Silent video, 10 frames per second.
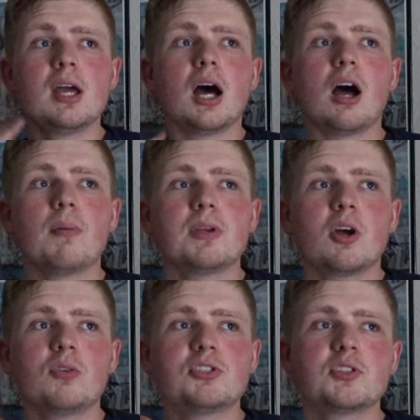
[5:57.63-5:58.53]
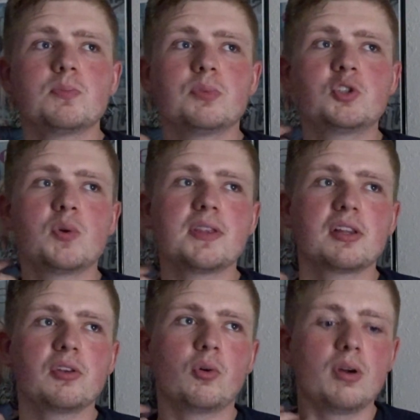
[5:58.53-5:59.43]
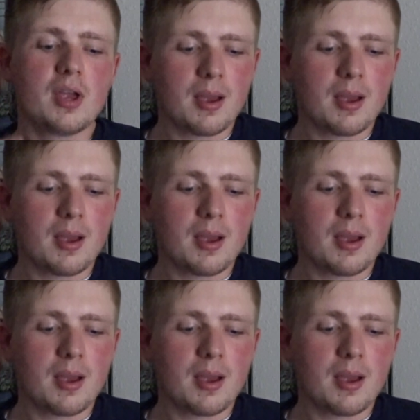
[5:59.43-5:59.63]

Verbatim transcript: Um, you know, just between the little